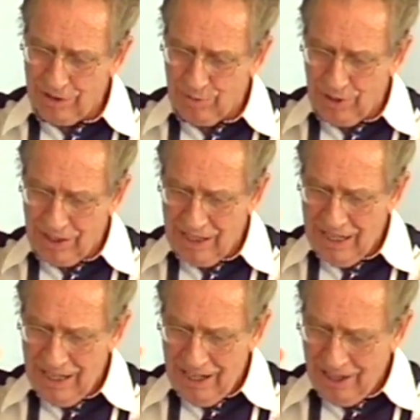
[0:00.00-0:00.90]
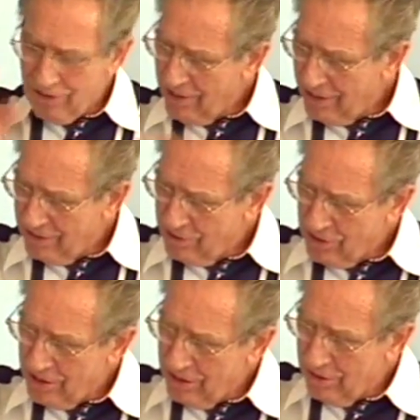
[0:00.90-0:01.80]
and yet have seen do
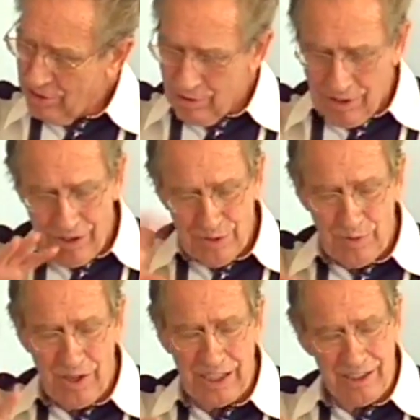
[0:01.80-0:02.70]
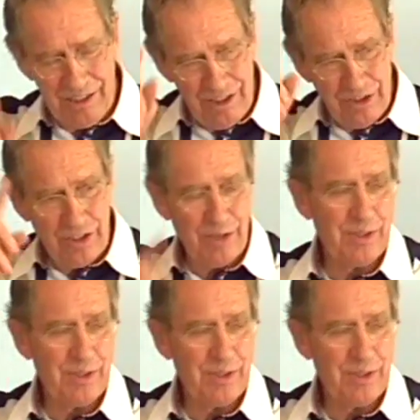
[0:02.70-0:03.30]
these miracles, he's coming again.